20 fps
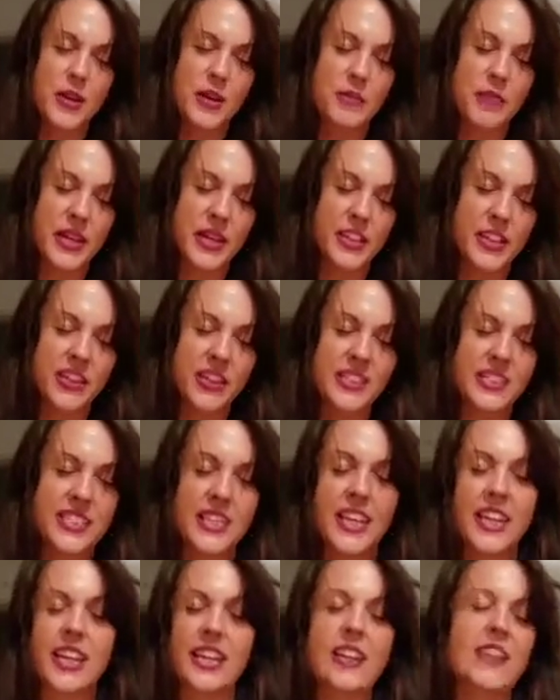My goodness,
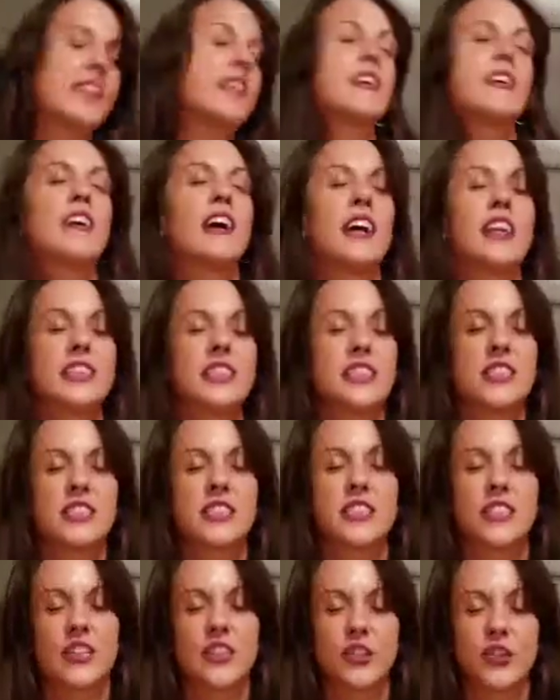I just
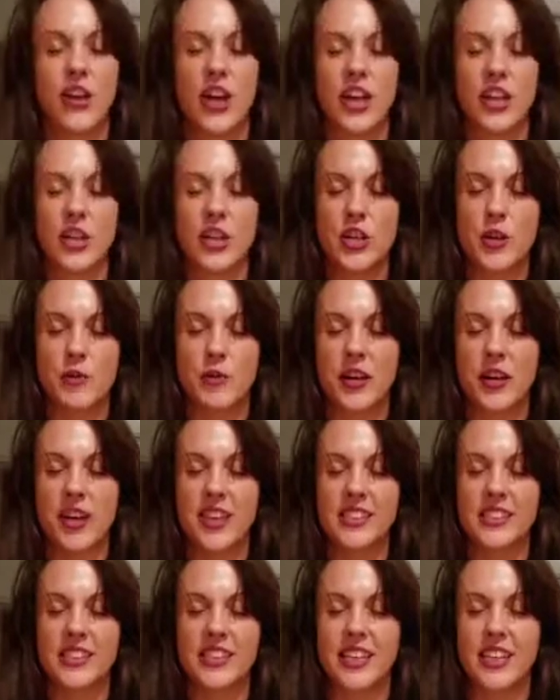attract
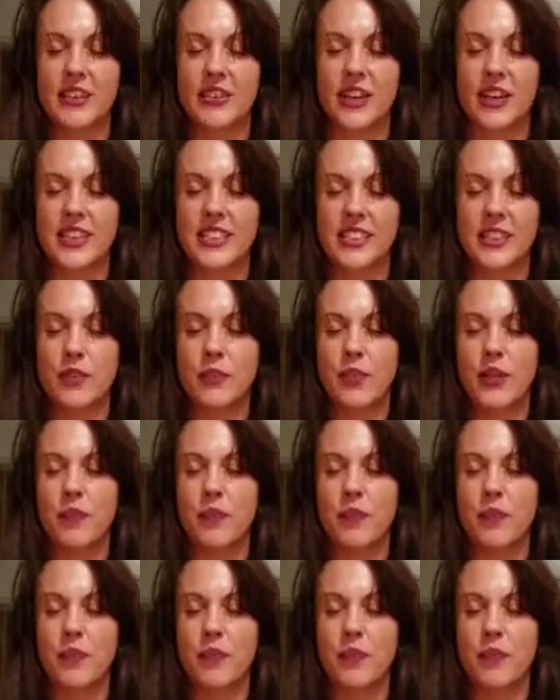Geminis like crazy.